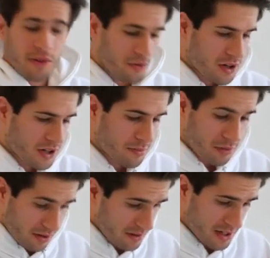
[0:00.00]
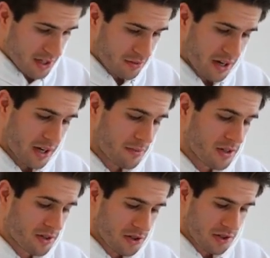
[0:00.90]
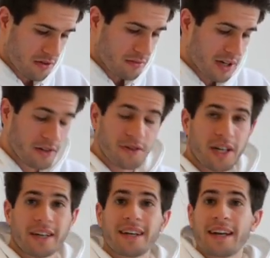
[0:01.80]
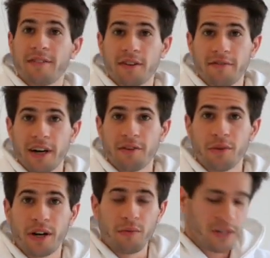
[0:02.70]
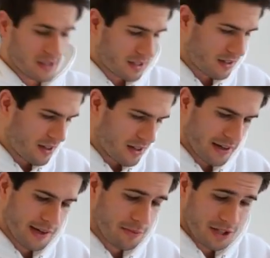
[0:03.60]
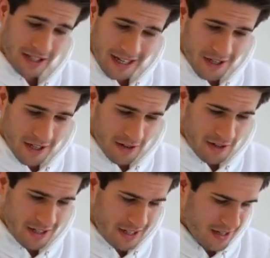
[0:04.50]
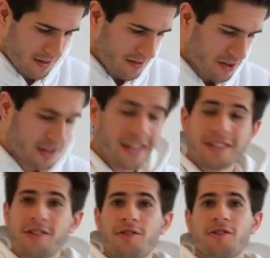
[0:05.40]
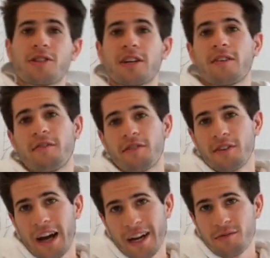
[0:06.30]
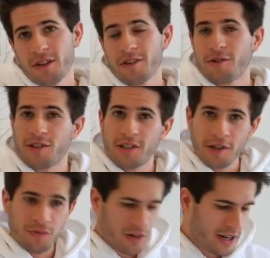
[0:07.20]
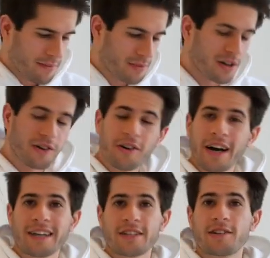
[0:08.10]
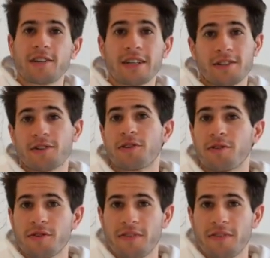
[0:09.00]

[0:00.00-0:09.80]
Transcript: of the words. Previously, when I had been searching through my notes, I could never find what I wanted. Um, so that's actually good to see. So I guess the searching of the handwritten notes does work, but not as good as GoodNotes